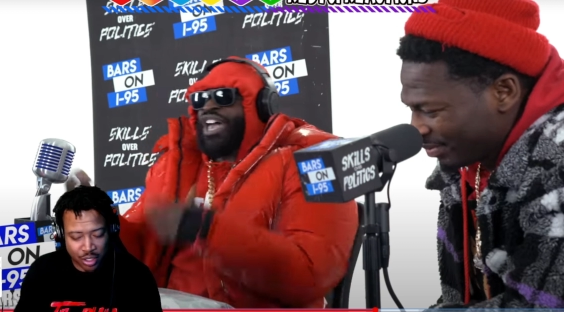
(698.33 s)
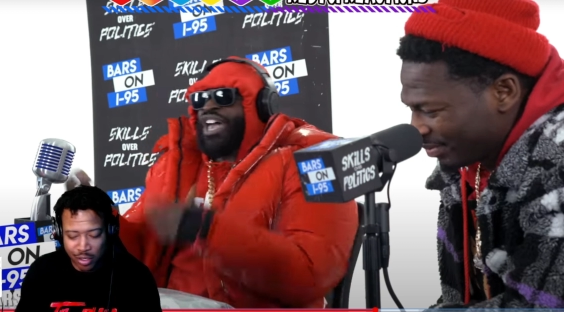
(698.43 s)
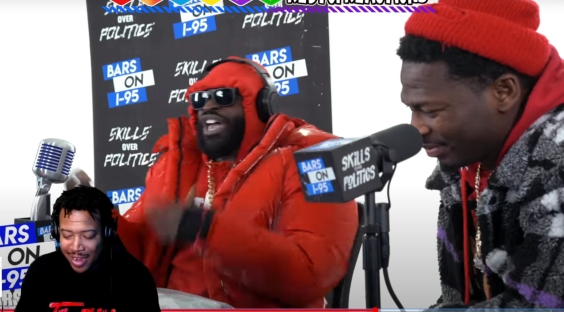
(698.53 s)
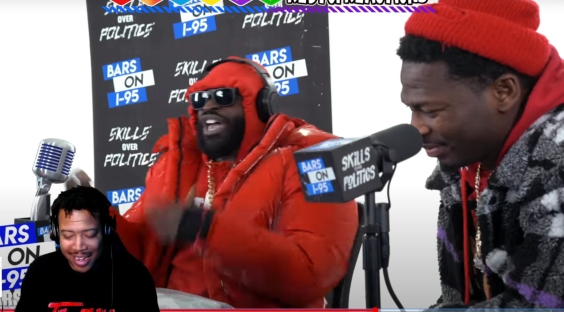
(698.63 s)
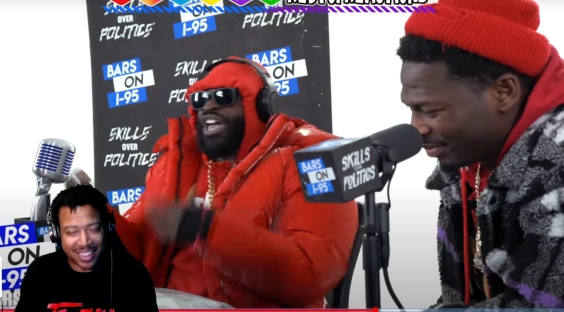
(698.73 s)
Speaker 1: You
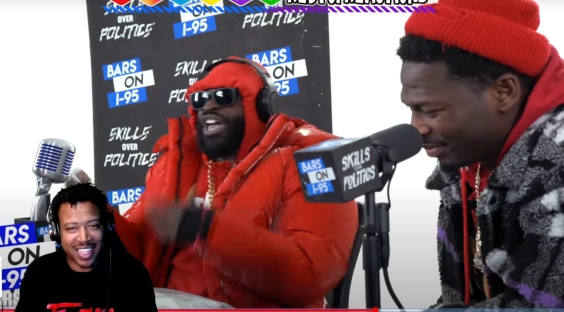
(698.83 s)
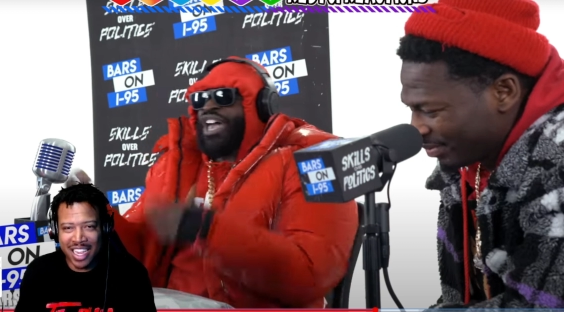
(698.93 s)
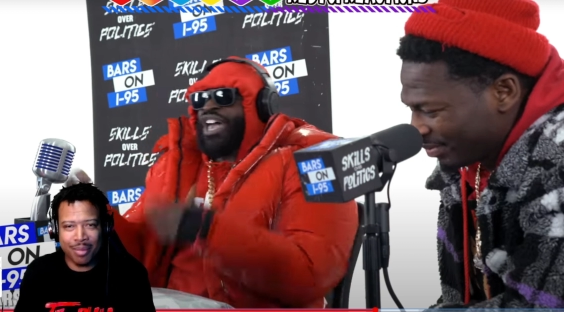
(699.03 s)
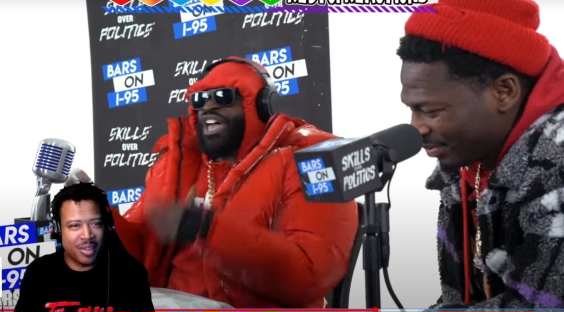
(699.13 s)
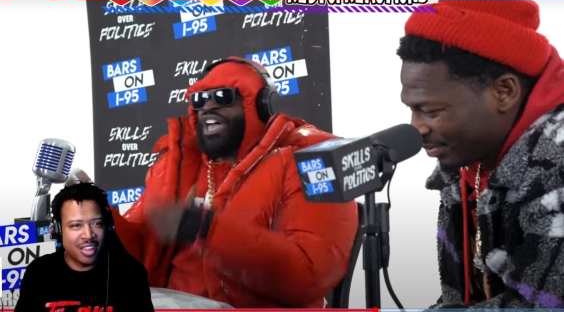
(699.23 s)
don't got to
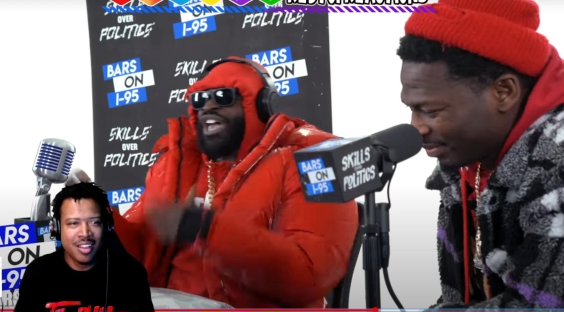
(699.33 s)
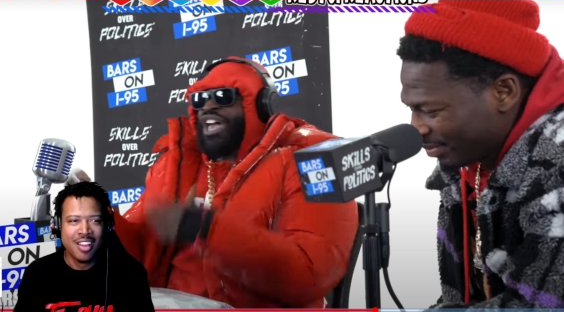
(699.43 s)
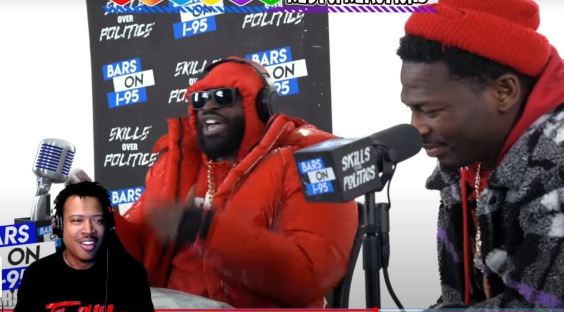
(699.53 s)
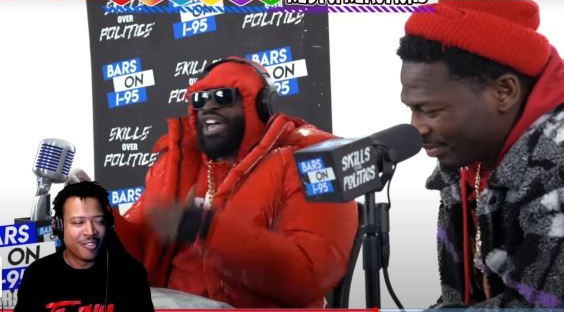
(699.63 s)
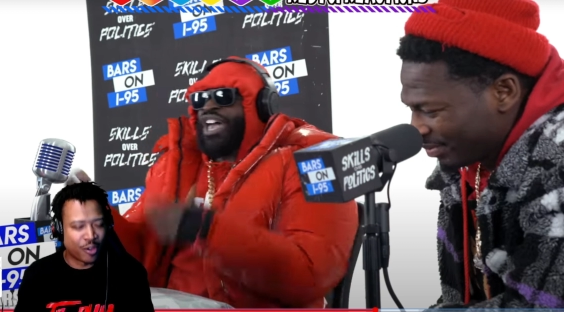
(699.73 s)
thank me
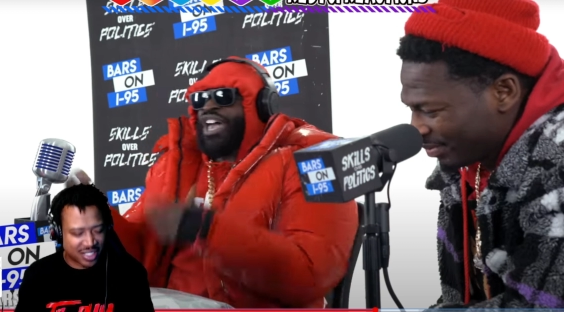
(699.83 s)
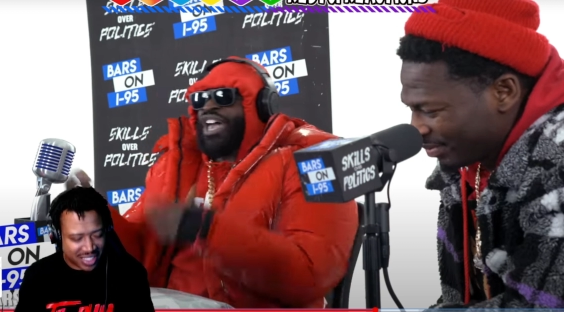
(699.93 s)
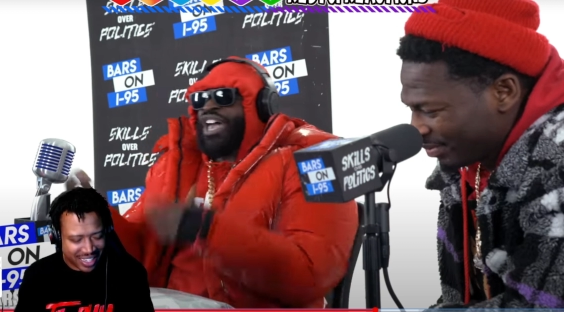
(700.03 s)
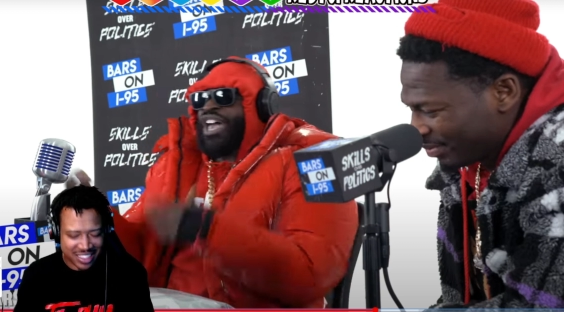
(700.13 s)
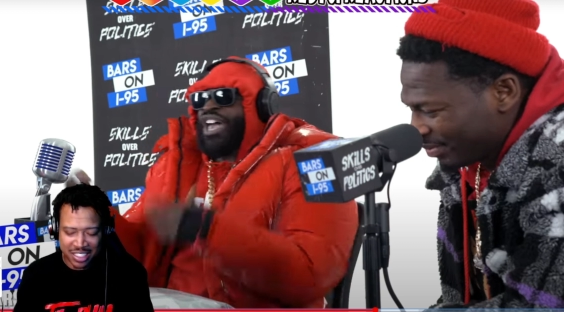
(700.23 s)
for sticking